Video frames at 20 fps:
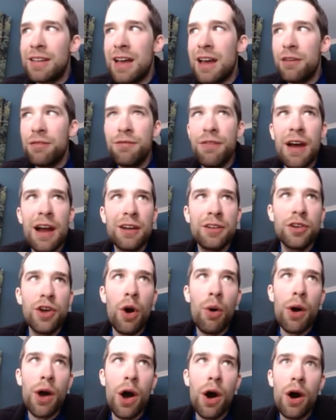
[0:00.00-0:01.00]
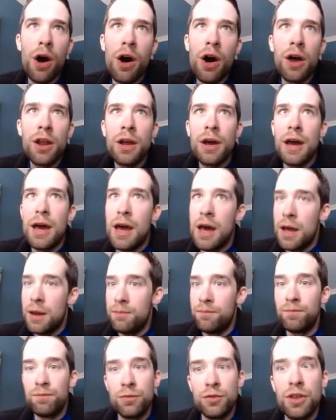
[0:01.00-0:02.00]
effect going on,
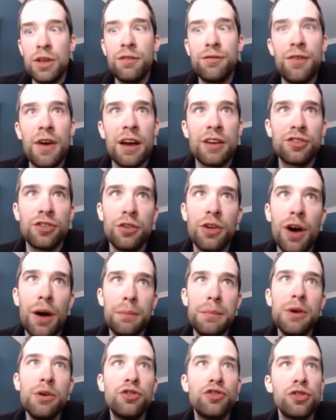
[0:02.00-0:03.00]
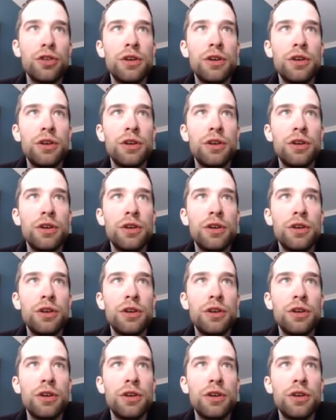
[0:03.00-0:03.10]
and the effects are not mutually